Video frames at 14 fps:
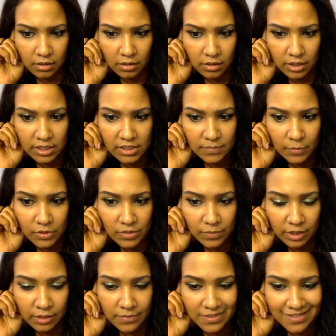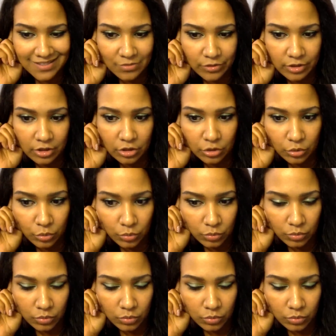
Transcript: He's supposed to be obsessed with you.